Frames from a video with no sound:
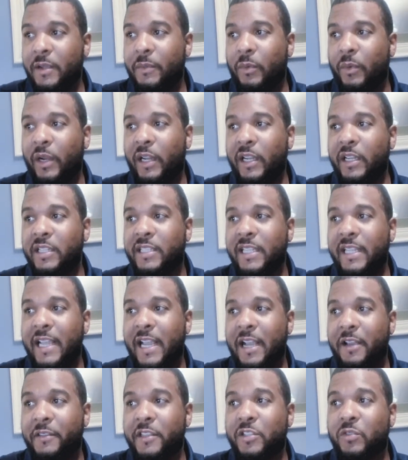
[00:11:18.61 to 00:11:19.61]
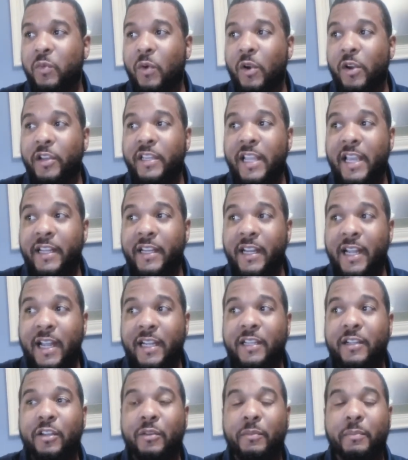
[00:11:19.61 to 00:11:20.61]
We're going to see how this word
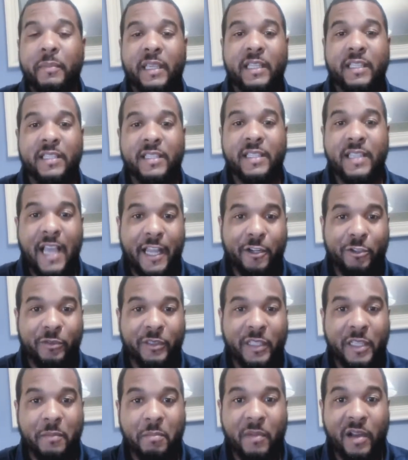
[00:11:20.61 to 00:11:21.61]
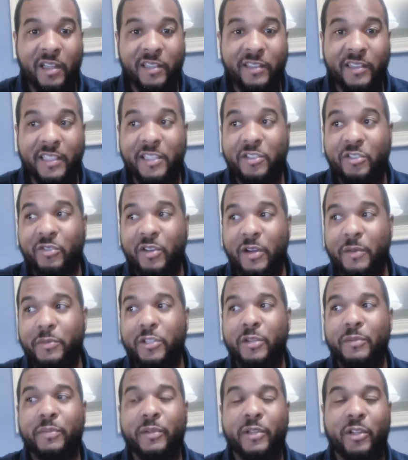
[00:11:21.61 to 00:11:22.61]
yarak means not only month in
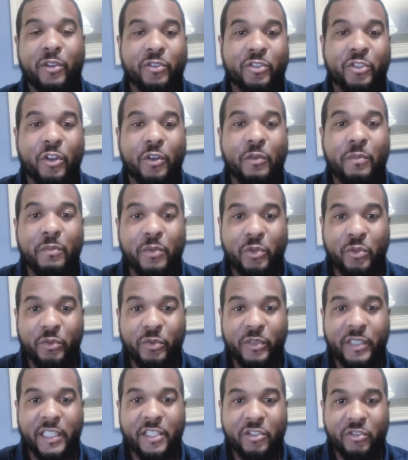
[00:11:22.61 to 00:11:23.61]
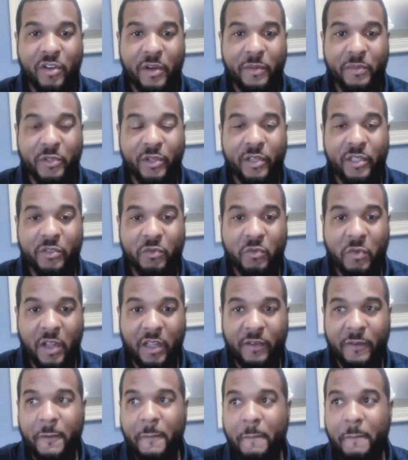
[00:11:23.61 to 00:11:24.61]
scripture, but also moon in scripture as well.